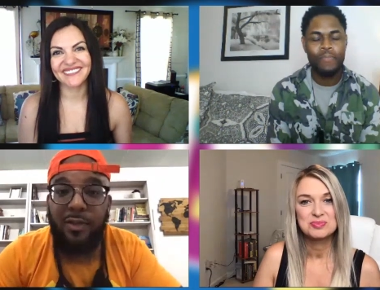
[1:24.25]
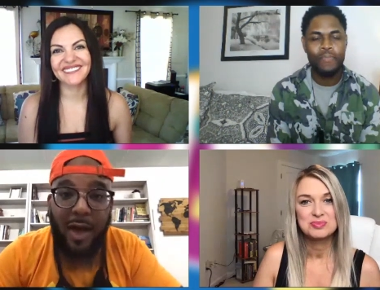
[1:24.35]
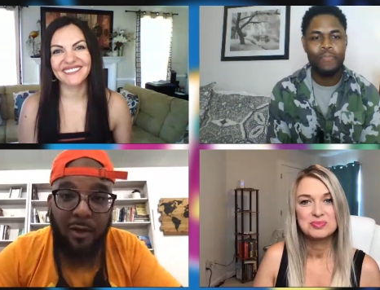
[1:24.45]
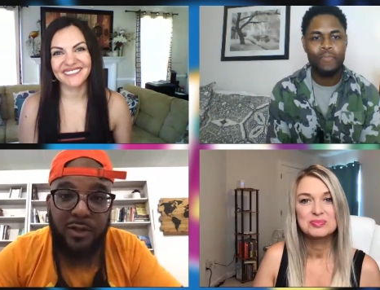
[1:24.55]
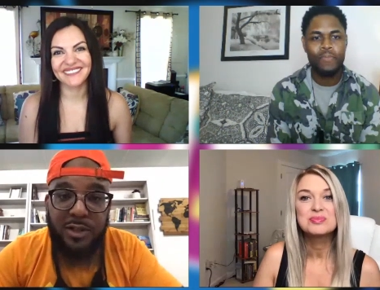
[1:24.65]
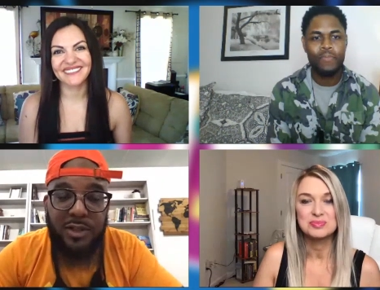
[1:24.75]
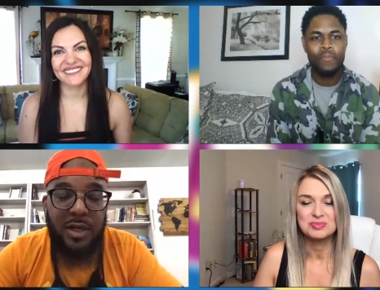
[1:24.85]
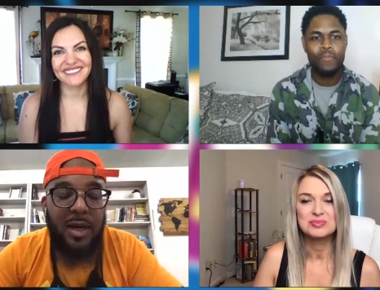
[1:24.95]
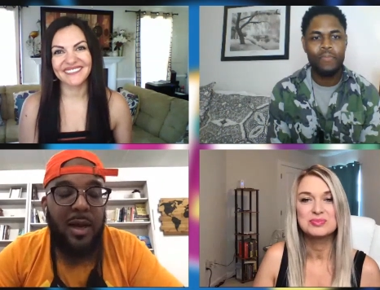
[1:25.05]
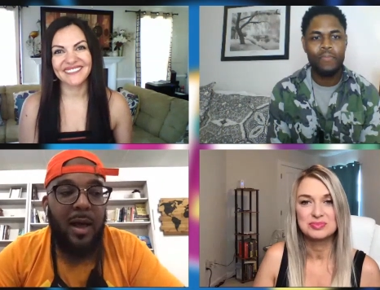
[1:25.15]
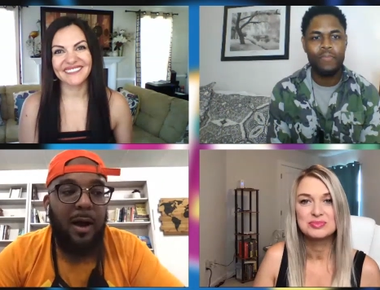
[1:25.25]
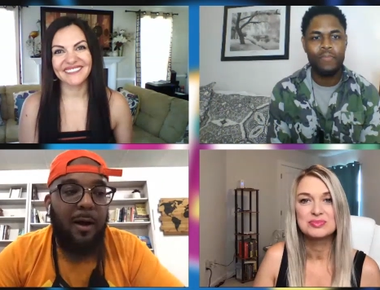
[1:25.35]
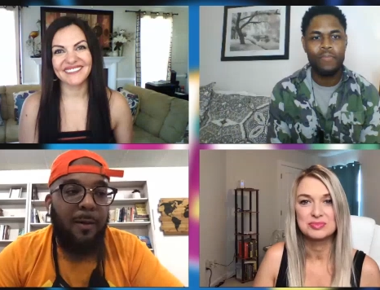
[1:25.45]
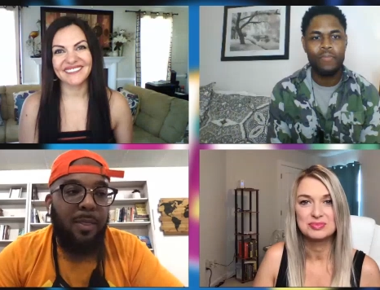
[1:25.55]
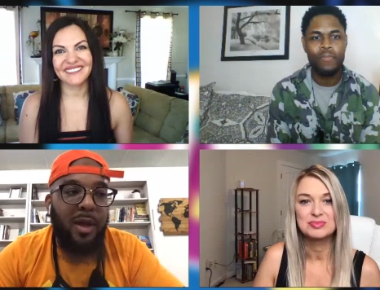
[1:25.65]
Speaker 1: thousands.
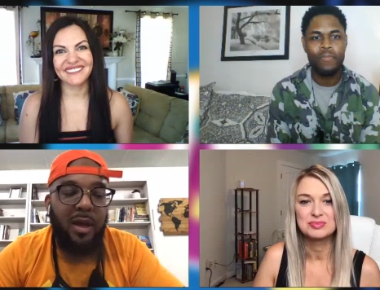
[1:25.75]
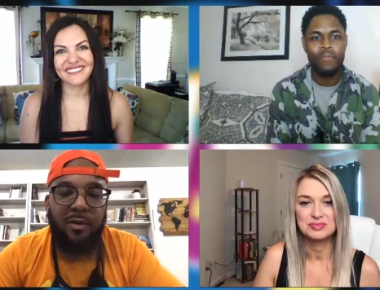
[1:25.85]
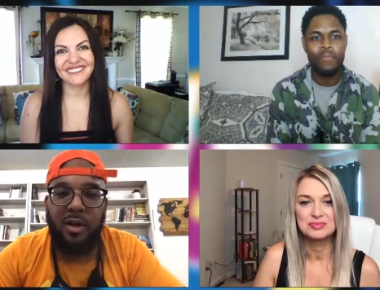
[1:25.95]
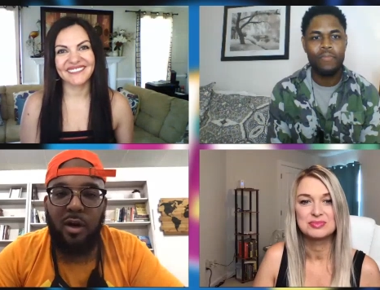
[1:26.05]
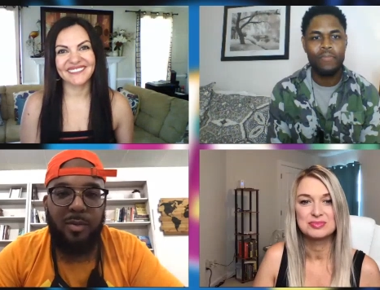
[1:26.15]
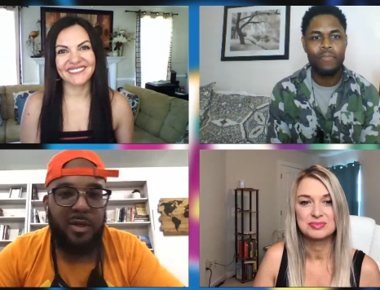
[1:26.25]
Um, and you